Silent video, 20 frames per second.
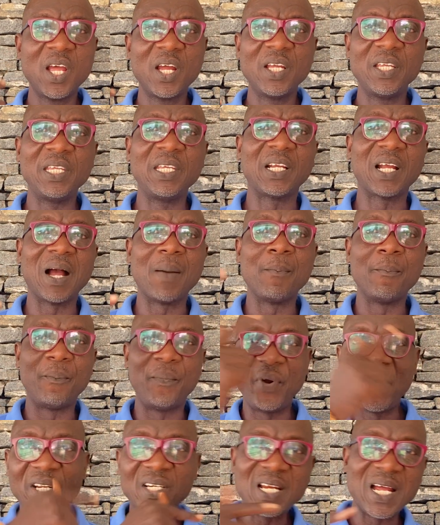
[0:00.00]
It can
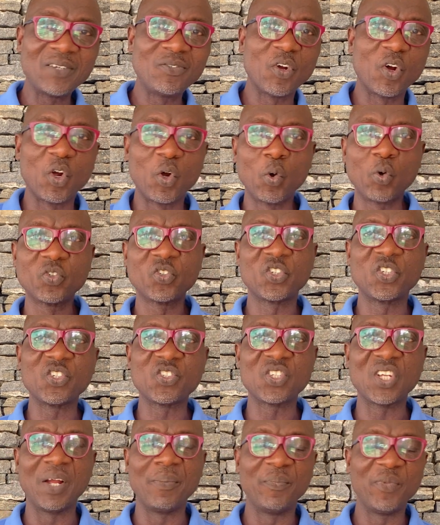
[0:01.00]
break down your whole
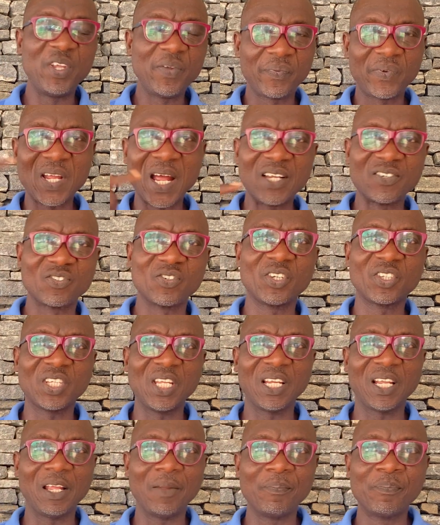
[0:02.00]
system if care is not
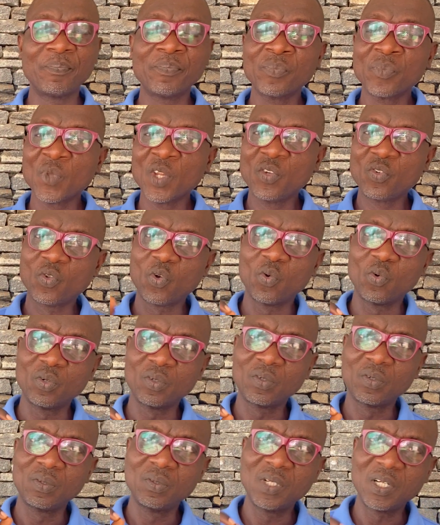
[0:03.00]
taken. So
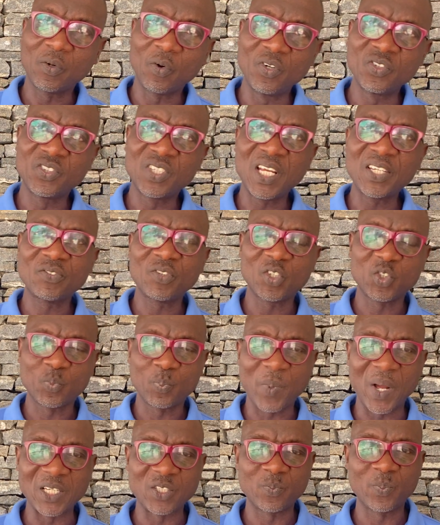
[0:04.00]
consensus
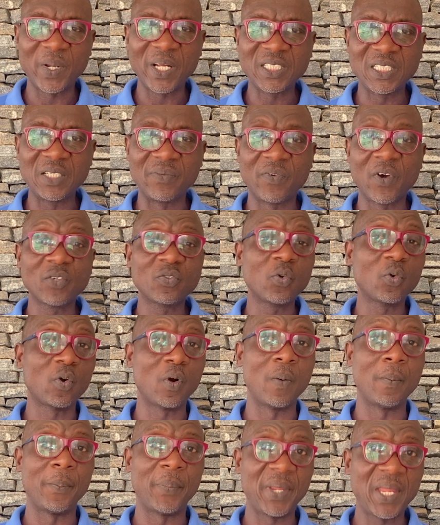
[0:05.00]
perspective also
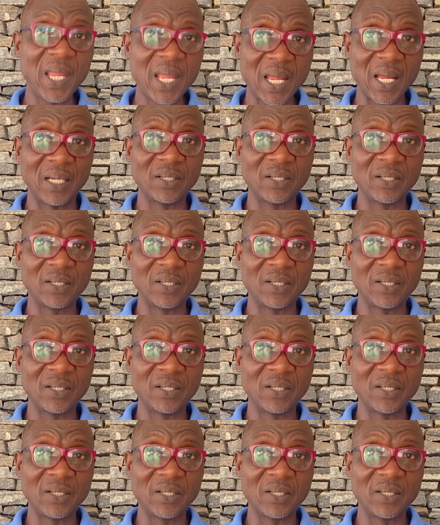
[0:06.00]
compare